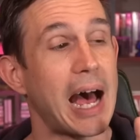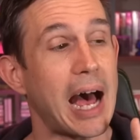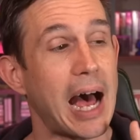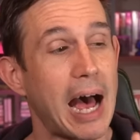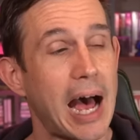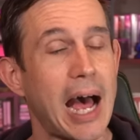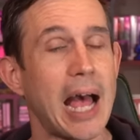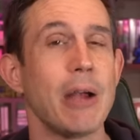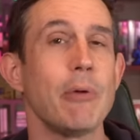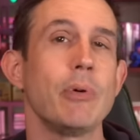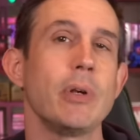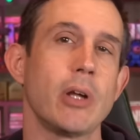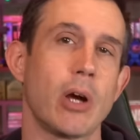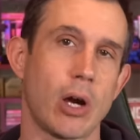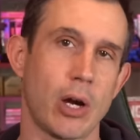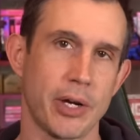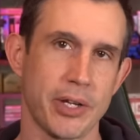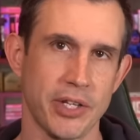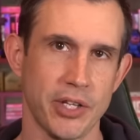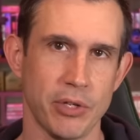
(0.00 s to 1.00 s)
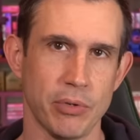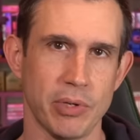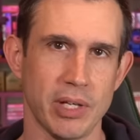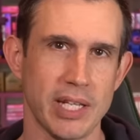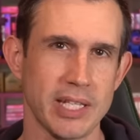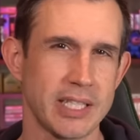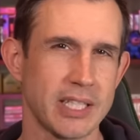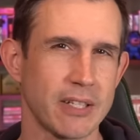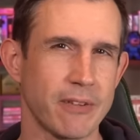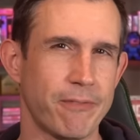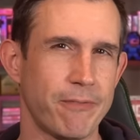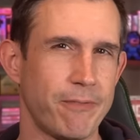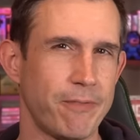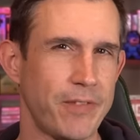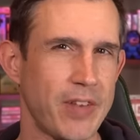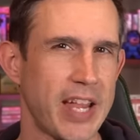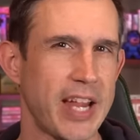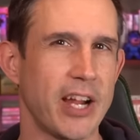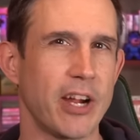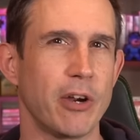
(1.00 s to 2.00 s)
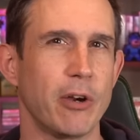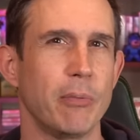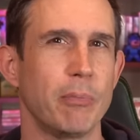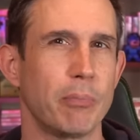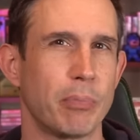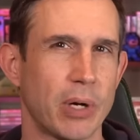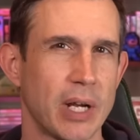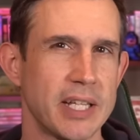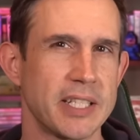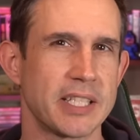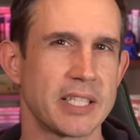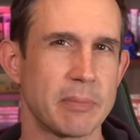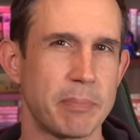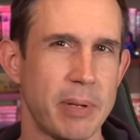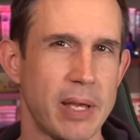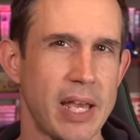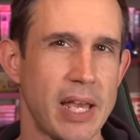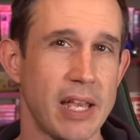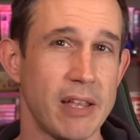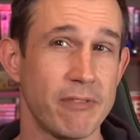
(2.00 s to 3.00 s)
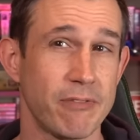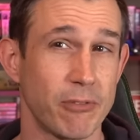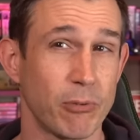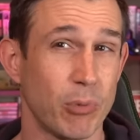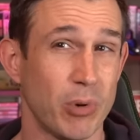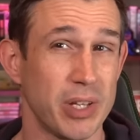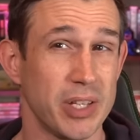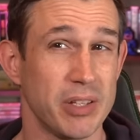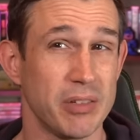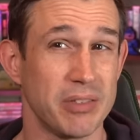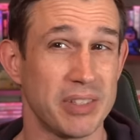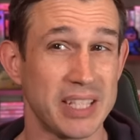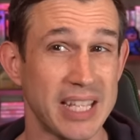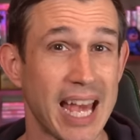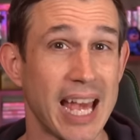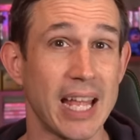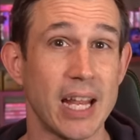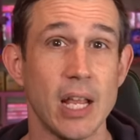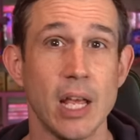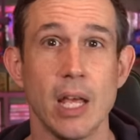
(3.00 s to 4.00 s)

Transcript: I would argue it's a fair price to pay for what you get.